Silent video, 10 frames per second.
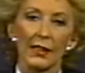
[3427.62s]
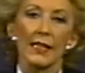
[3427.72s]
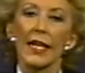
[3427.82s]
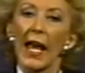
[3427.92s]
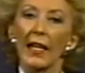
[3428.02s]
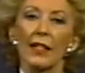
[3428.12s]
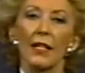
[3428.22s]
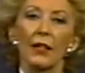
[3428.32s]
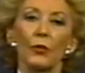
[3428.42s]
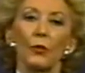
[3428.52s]
See,
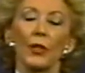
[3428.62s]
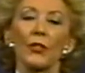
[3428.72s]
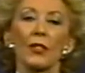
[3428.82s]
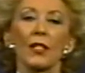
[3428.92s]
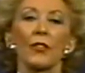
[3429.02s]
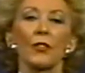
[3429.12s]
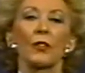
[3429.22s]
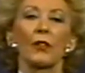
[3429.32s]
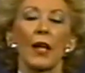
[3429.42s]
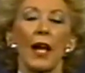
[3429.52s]
Andy, when you said you
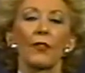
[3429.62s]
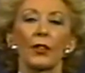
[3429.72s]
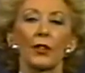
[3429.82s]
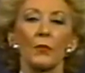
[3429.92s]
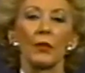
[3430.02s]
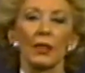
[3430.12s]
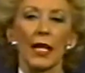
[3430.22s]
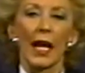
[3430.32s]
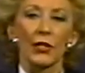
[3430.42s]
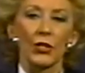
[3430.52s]
don't have the
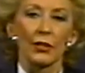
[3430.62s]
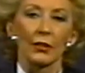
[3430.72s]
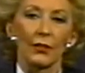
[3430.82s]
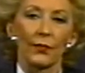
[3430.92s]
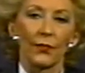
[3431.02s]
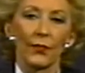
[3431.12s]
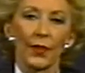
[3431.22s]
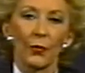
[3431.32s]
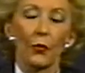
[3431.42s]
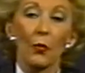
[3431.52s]
communication
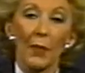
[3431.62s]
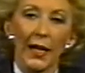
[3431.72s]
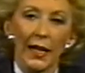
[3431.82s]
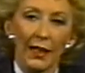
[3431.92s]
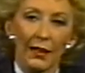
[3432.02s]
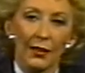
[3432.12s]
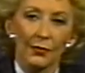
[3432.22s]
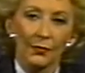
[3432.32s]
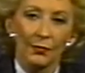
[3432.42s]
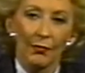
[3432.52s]
for money,
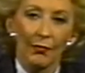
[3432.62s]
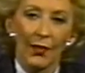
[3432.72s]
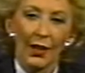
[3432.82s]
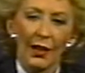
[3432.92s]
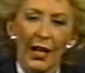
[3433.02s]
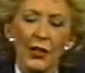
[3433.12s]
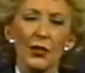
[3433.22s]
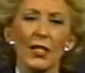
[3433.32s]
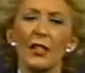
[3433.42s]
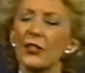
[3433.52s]
and
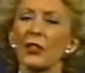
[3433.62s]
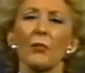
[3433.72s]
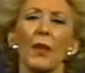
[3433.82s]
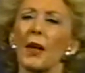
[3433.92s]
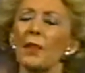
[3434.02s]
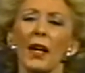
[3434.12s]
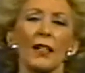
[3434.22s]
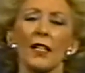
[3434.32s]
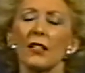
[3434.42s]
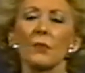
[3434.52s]
you said, maybe I
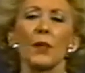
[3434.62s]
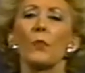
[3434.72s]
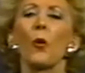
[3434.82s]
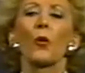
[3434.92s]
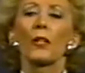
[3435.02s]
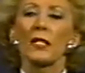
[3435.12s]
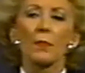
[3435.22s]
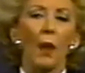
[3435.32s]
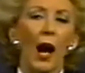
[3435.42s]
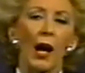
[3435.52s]
need to be more
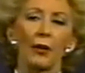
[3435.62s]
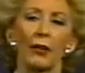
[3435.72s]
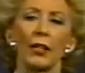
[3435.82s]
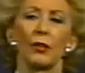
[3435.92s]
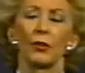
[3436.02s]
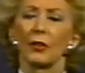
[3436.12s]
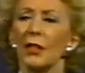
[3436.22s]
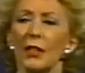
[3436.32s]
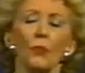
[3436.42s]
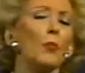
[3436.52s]
inspiring or
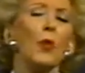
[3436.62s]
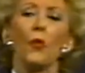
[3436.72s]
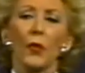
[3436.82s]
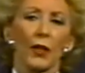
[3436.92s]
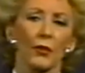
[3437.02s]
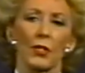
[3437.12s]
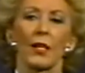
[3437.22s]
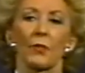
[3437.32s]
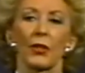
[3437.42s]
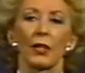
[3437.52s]
moving or
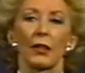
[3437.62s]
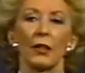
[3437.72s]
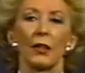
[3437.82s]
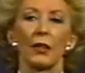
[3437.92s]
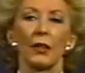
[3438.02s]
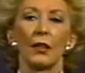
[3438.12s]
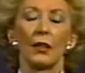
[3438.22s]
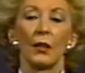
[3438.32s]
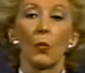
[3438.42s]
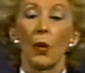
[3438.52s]
something,
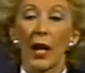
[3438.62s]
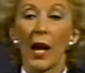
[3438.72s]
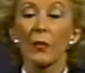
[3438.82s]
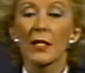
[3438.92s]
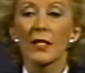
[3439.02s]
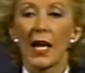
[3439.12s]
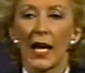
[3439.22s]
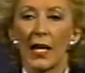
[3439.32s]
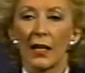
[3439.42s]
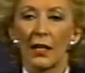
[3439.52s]
what I would
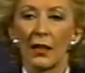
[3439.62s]
say,